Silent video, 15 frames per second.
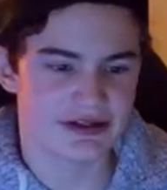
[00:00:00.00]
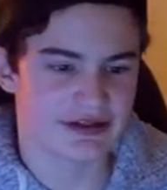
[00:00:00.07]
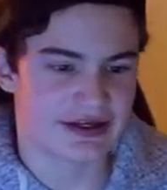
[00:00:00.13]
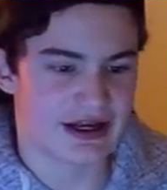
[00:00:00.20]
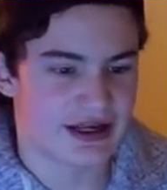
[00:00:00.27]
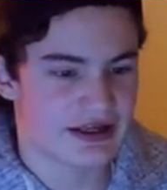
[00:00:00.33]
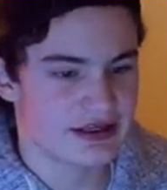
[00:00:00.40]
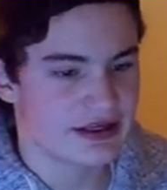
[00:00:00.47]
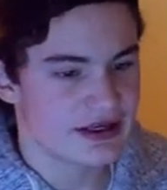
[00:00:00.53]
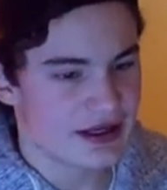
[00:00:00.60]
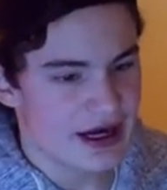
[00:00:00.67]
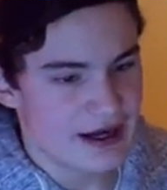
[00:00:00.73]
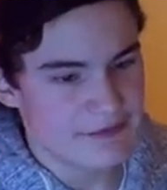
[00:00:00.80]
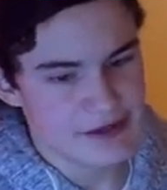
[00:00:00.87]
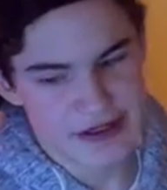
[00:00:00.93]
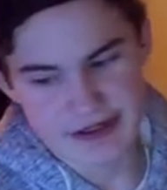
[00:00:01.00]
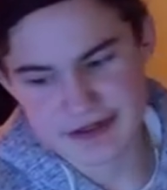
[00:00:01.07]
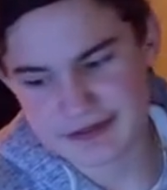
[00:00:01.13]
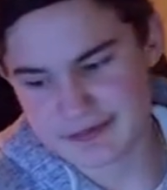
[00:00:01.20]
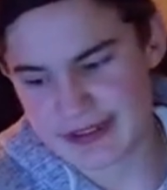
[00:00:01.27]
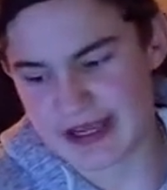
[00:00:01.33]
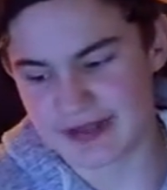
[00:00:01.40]
Like, I'm not
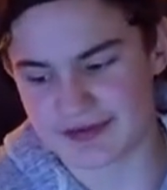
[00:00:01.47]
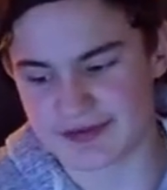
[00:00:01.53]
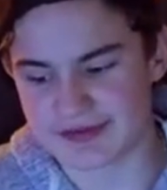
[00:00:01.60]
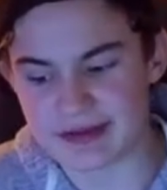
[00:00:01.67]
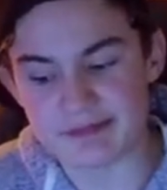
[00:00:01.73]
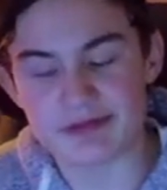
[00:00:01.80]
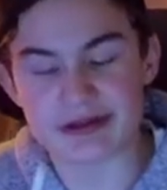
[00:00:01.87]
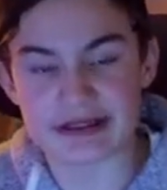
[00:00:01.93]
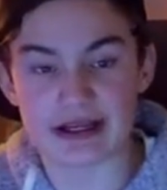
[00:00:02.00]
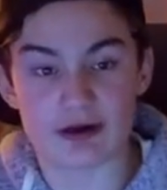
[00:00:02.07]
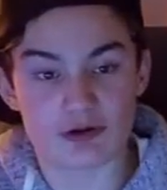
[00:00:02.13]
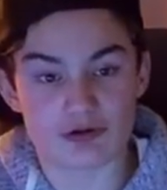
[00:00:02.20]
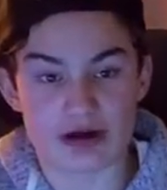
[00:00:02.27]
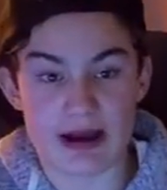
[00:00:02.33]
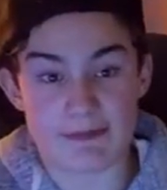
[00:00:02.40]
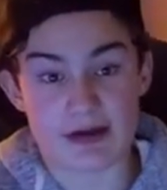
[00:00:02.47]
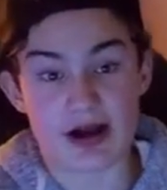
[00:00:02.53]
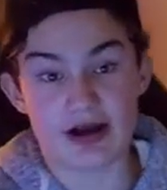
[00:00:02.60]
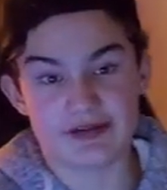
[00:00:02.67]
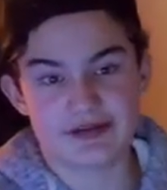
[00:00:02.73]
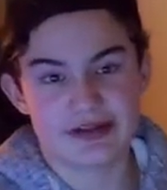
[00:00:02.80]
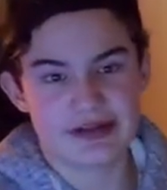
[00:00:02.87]
gonna be, as I said, putting up crap
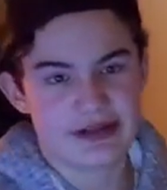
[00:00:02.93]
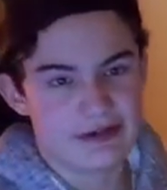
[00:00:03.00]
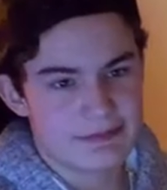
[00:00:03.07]
content.